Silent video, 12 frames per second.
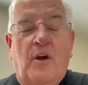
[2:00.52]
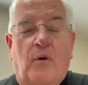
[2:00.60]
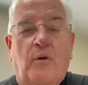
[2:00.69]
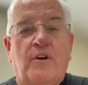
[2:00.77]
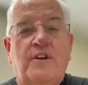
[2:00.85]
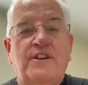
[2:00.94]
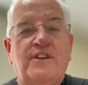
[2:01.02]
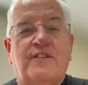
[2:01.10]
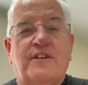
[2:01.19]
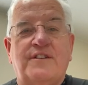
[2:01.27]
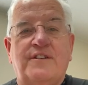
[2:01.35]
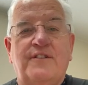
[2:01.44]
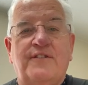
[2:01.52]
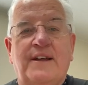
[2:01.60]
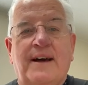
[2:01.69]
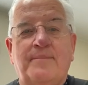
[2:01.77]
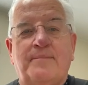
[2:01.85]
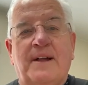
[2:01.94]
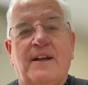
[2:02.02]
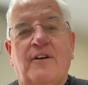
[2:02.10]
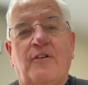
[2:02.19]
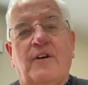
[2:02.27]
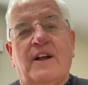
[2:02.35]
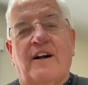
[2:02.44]
or you can do that by
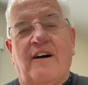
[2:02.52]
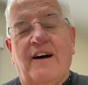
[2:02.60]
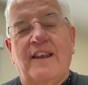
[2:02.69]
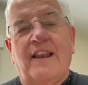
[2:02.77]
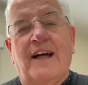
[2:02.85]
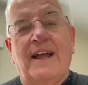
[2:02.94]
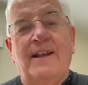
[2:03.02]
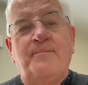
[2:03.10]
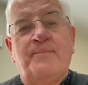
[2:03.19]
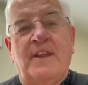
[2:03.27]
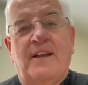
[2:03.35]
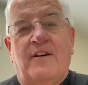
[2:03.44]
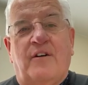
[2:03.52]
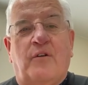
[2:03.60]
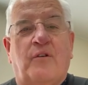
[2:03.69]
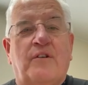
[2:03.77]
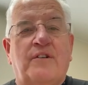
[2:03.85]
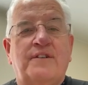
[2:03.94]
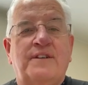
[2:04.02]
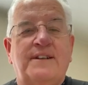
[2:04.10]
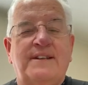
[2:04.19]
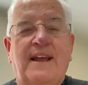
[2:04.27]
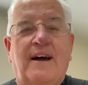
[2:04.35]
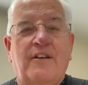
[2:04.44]
going online or
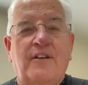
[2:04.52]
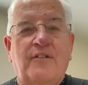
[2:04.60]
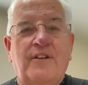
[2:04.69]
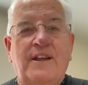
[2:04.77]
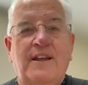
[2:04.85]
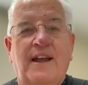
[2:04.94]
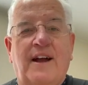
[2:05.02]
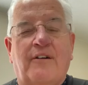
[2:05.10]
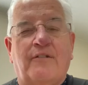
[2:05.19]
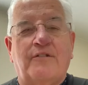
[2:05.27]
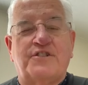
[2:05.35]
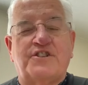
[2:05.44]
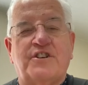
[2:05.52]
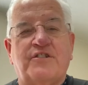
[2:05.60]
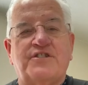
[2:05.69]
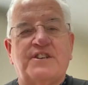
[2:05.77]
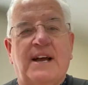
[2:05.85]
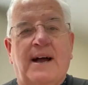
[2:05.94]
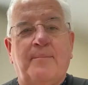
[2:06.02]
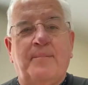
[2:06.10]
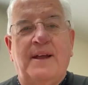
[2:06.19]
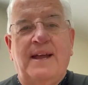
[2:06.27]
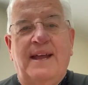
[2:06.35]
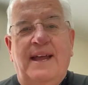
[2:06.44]
downloading our church
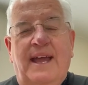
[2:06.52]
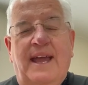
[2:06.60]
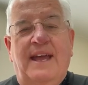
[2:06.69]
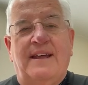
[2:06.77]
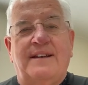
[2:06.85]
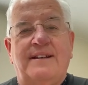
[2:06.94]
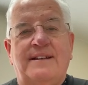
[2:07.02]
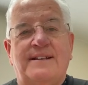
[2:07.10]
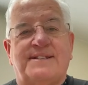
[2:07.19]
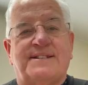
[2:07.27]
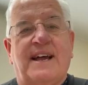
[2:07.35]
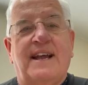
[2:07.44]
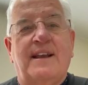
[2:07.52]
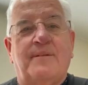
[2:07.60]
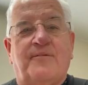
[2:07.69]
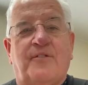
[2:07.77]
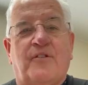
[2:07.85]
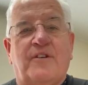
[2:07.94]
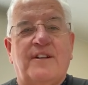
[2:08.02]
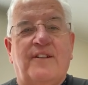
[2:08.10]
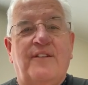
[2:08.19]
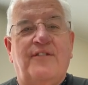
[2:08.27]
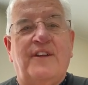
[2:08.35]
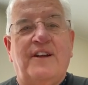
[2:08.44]
app and sign up for
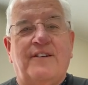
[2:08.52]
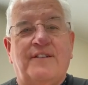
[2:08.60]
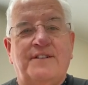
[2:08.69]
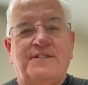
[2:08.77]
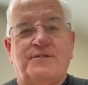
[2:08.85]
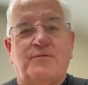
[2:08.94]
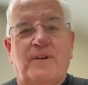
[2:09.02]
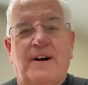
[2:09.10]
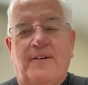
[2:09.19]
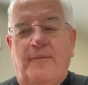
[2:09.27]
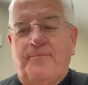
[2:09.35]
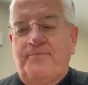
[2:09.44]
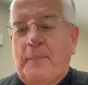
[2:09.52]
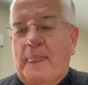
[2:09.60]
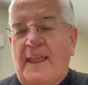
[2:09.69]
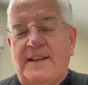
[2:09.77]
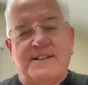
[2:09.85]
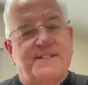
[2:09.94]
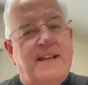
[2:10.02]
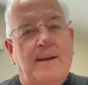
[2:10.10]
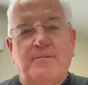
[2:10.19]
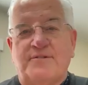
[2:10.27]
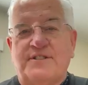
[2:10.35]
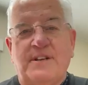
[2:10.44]
it there as well.
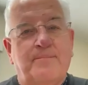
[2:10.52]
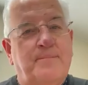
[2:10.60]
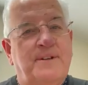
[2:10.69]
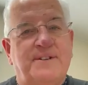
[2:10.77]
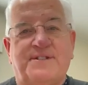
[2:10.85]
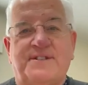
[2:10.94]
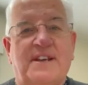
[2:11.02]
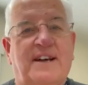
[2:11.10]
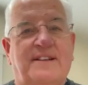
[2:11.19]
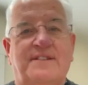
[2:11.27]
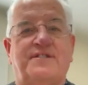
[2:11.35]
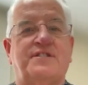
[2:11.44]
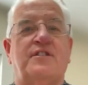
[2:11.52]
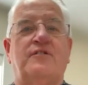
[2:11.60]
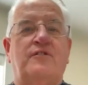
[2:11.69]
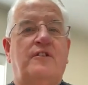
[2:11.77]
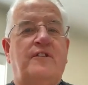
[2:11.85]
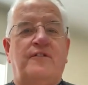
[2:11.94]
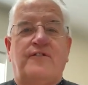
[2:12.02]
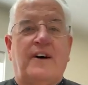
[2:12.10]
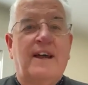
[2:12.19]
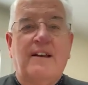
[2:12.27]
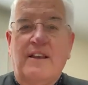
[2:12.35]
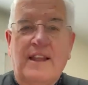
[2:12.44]
Discipleship is so
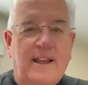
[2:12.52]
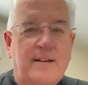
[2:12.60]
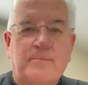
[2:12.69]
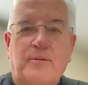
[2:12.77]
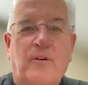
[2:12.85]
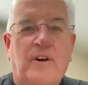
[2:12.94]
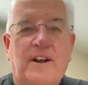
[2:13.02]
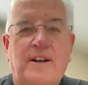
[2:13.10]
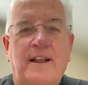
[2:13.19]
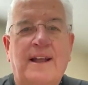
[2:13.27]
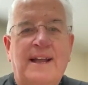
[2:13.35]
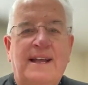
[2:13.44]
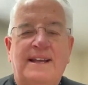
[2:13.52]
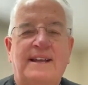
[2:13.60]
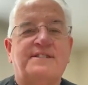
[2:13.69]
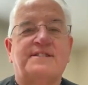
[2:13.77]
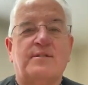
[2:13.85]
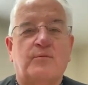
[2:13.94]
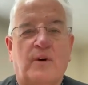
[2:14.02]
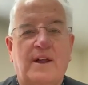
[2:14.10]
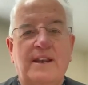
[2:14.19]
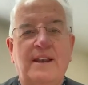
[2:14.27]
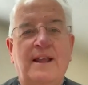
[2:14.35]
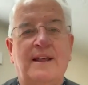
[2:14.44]
vitally important. It's the
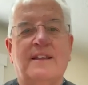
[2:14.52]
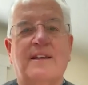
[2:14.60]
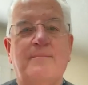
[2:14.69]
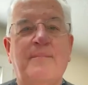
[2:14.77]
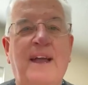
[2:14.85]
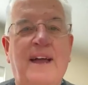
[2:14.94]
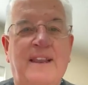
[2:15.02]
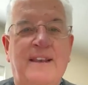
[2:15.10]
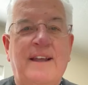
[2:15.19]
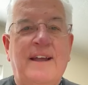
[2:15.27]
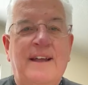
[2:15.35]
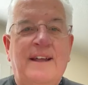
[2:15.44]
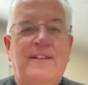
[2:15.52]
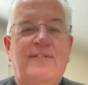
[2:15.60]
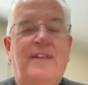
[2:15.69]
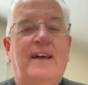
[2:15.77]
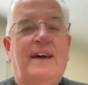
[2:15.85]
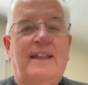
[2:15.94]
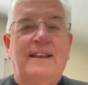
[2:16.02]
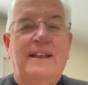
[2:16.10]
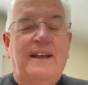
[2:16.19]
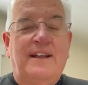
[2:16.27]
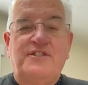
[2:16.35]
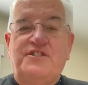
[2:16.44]
one command
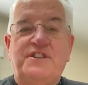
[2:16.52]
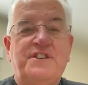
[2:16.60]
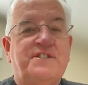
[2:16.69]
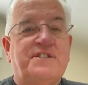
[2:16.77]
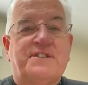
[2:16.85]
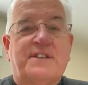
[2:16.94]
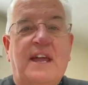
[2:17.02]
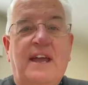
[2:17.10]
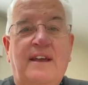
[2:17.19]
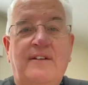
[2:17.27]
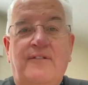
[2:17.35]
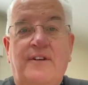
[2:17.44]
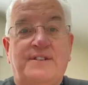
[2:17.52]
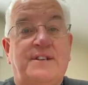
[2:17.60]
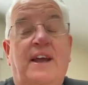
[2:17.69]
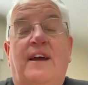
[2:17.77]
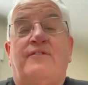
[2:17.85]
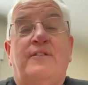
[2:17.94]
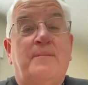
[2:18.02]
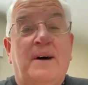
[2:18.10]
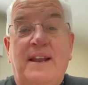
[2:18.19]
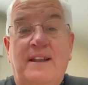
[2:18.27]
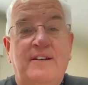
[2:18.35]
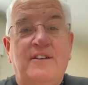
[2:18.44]
that Jesus gave to
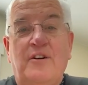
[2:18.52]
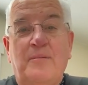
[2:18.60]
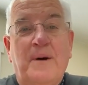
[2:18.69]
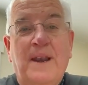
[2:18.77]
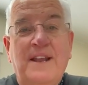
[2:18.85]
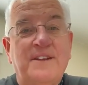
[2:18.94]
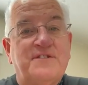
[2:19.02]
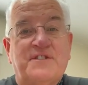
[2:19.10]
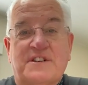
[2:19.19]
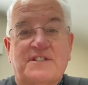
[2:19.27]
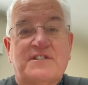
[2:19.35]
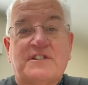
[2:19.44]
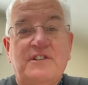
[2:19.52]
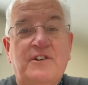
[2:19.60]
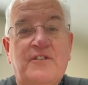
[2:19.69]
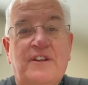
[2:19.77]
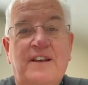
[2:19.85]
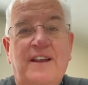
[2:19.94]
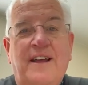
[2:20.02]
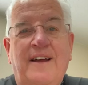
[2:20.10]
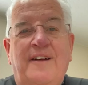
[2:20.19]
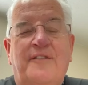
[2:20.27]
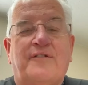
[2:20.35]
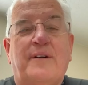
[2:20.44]
everybody. Nobody is excluded
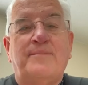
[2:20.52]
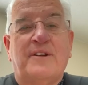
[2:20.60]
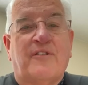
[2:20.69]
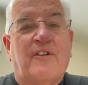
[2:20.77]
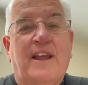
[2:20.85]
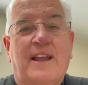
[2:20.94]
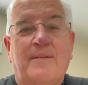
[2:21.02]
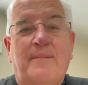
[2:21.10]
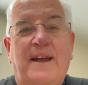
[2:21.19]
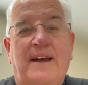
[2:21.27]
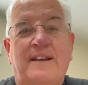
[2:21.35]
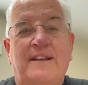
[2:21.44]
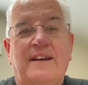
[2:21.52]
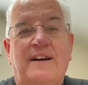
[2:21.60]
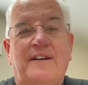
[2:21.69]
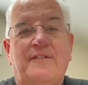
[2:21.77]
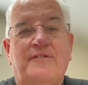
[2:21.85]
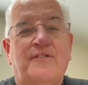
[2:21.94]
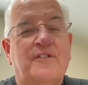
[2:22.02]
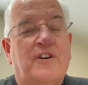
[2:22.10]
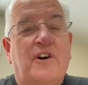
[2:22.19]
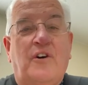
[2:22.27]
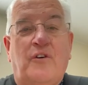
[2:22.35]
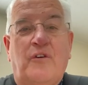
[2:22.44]
from the great command of
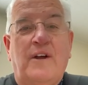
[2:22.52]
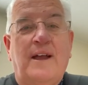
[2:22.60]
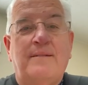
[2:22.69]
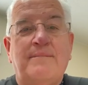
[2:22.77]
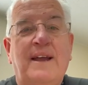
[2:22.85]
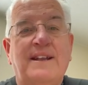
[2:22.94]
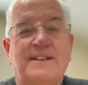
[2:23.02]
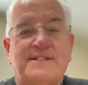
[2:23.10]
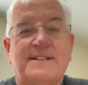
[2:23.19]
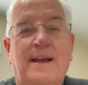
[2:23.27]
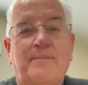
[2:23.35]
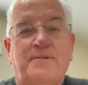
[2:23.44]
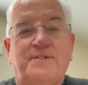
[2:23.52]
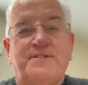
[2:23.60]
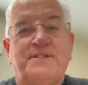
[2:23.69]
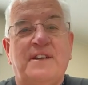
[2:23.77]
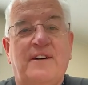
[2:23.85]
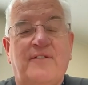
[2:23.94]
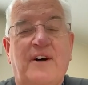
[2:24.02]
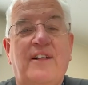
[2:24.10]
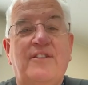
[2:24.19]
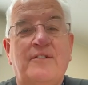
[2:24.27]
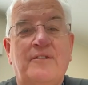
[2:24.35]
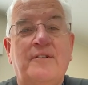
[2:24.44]
go and make disciples of
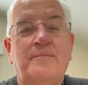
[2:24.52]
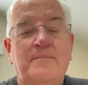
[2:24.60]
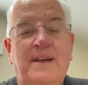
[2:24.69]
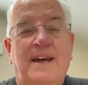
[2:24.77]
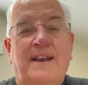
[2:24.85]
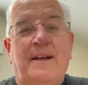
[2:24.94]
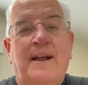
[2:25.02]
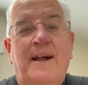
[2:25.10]
other men.